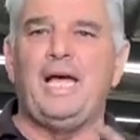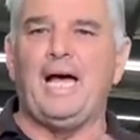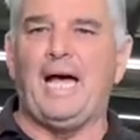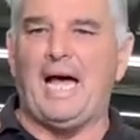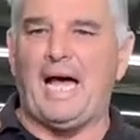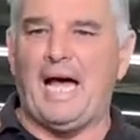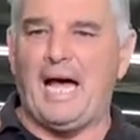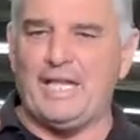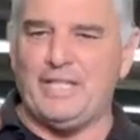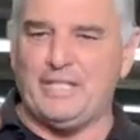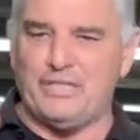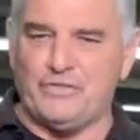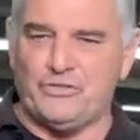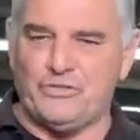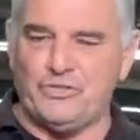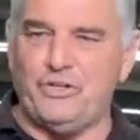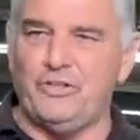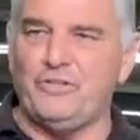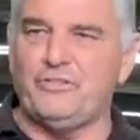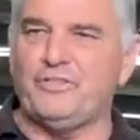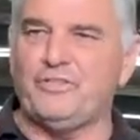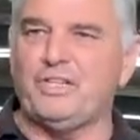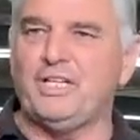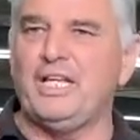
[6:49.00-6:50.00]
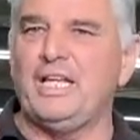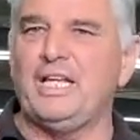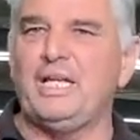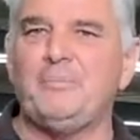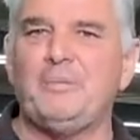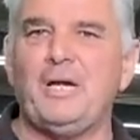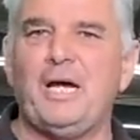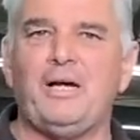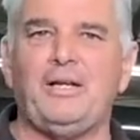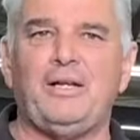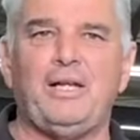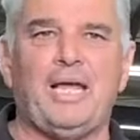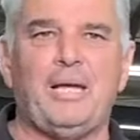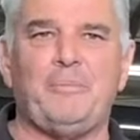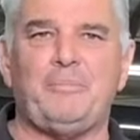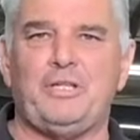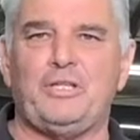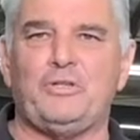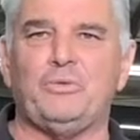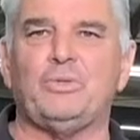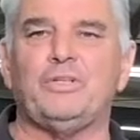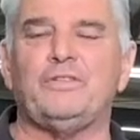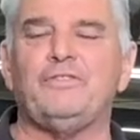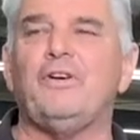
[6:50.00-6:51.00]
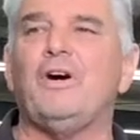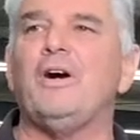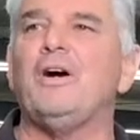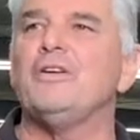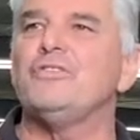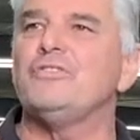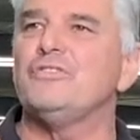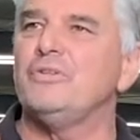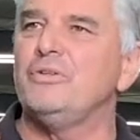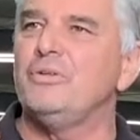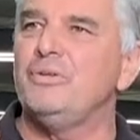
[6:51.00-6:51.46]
You shoot us an email, happy to advise you.